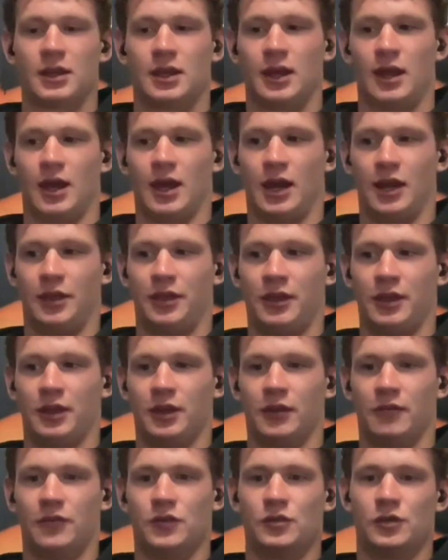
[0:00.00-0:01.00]
And I think
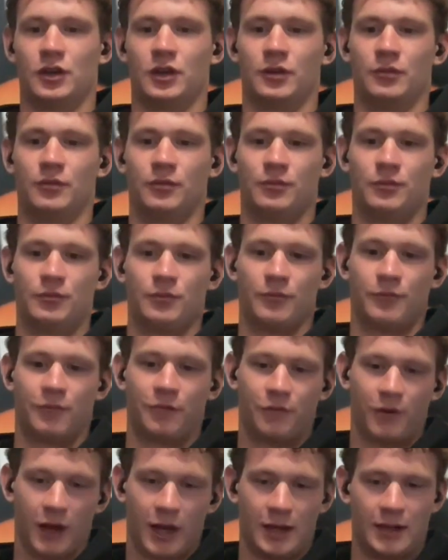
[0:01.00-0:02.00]
if you can
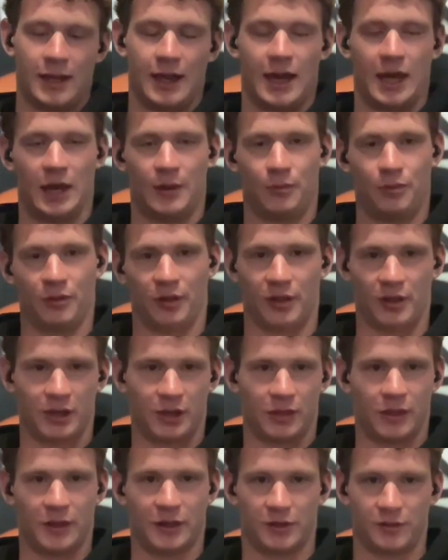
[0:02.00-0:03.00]
find out how to
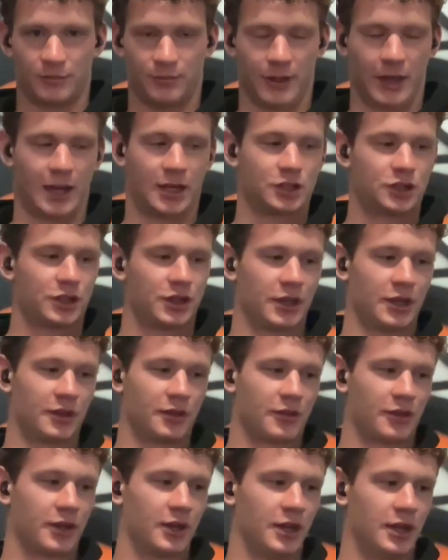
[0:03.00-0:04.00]
present things and package
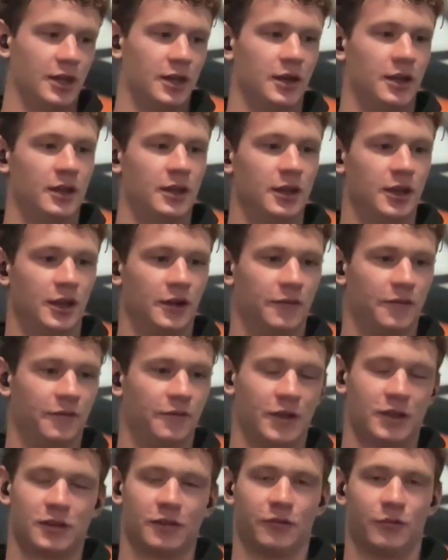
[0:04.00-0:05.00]
things in an
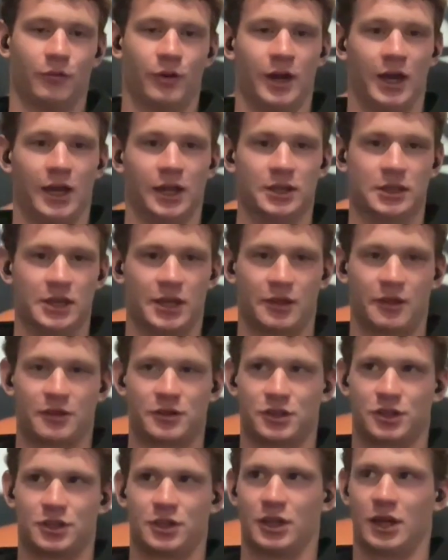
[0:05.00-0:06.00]
effective way, it's
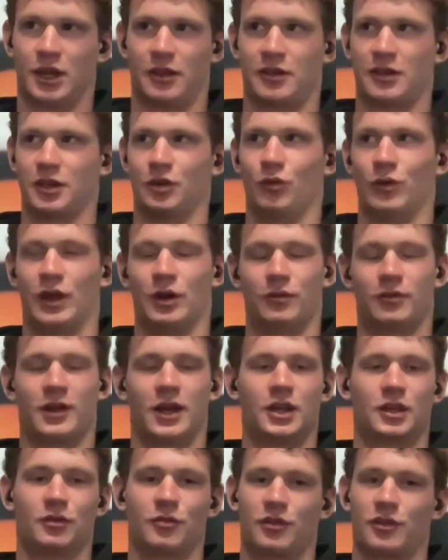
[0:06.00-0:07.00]
just a skill that'll
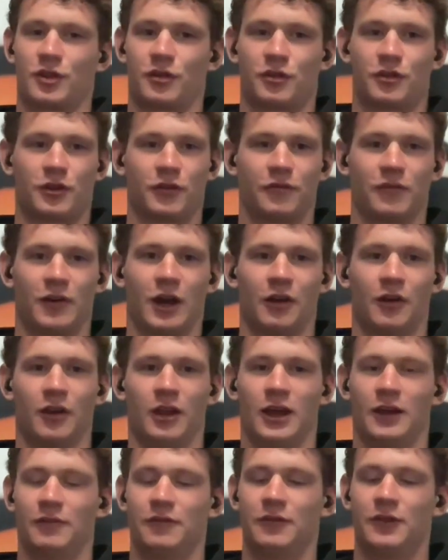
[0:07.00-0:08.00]
take you so far in
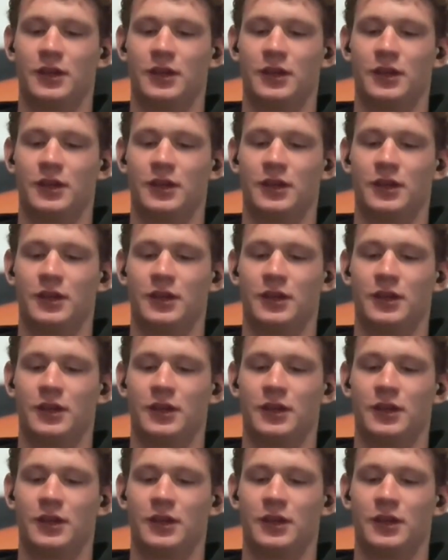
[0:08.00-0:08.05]
life.